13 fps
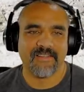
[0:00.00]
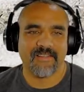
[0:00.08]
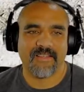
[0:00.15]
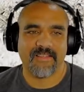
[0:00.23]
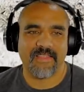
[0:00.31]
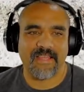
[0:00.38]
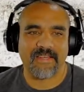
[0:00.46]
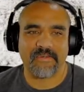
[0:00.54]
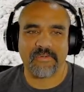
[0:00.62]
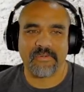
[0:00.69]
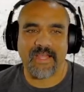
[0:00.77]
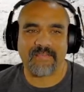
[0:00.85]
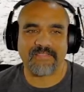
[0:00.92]
and I
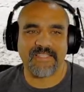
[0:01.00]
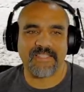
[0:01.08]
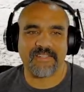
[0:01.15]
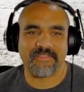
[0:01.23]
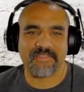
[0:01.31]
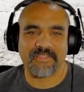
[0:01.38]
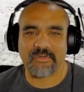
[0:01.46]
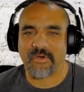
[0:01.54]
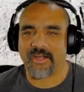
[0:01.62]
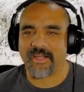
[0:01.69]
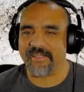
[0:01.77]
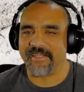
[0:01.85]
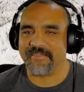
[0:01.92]
don't have to hear the
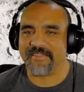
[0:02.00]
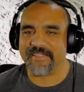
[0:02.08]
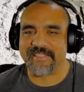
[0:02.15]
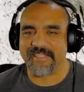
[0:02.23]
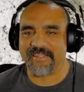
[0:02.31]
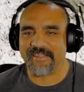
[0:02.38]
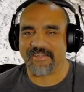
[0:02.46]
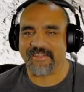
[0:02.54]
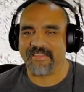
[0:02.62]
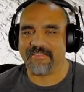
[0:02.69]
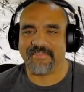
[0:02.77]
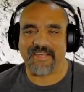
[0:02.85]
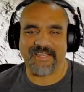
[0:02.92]
crying of the deer and the
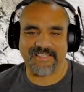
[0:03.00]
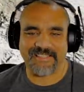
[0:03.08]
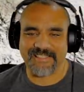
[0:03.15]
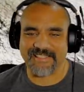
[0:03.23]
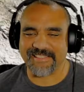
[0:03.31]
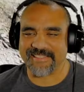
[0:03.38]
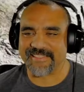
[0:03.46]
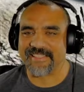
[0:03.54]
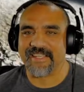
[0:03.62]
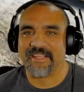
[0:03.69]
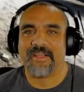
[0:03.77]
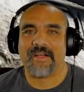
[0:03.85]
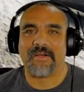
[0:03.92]
foxes.
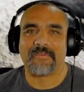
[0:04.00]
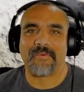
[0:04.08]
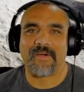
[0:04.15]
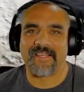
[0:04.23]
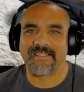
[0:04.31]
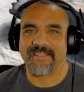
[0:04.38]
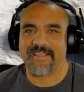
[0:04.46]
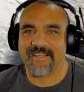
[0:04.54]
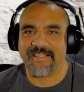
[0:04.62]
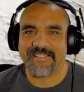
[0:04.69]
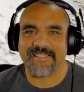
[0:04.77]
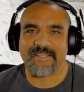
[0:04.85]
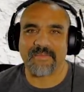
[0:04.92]
All right,
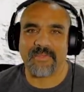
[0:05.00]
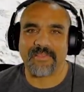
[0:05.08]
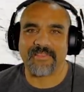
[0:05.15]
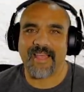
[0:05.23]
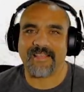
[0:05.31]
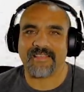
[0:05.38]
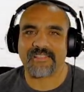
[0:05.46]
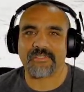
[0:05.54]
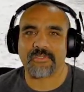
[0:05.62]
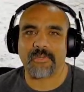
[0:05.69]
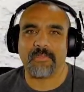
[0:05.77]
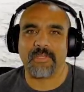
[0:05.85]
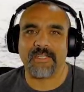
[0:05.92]
guys, and with that, this will
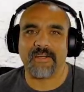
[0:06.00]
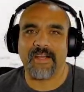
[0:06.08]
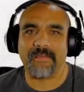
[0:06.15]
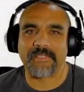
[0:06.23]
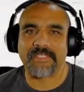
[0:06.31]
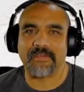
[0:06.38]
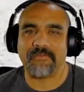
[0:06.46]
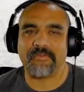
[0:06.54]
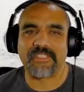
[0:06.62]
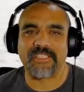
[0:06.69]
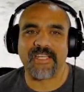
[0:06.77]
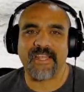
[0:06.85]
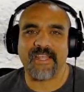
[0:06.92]
complete our episode for
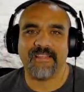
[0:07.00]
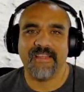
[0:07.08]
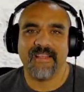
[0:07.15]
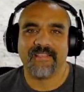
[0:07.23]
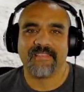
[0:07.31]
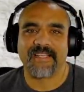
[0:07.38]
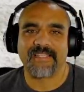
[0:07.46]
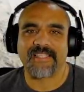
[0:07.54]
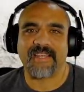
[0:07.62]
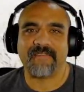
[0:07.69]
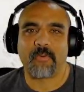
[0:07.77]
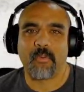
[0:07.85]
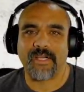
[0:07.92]
today. Thanks
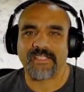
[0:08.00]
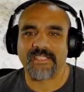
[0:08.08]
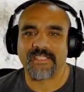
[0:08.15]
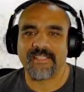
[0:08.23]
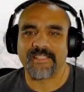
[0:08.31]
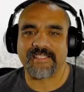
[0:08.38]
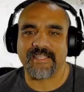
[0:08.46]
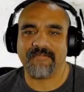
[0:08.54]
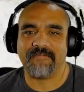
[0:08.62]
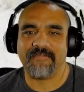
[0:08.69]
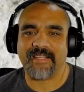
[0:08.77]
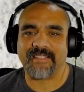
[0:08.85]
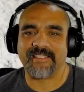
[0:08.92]
again for watching this
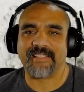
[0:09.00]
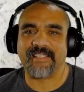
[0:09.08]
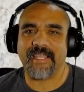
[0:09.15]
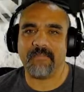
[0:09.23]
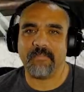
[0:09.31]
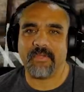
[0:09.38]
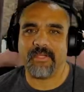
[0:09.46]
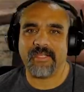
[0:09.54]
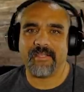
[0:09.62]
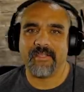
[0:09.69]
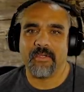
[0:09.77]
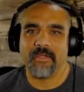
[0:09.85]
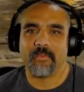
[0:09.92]
infected
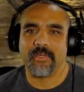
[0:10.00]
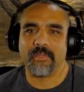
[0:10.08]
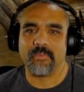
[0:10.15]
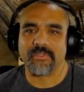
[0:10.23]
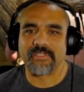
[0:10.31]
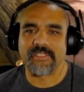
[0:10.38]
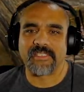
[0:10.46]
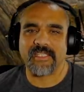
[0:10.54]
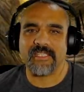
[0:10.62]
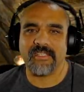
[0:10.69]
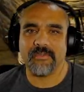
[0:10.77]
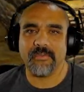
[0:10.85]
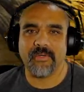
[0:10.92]
gameplay. We will see
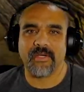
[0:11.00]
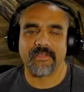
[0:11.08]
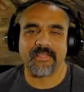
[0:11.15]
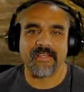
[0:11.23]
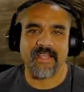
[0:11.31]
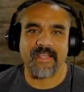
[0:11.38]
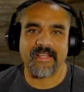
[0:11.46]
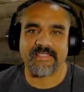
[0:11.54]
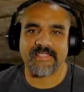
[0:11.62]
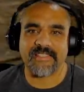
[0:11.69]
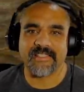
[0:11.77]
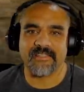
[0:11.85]
you on the next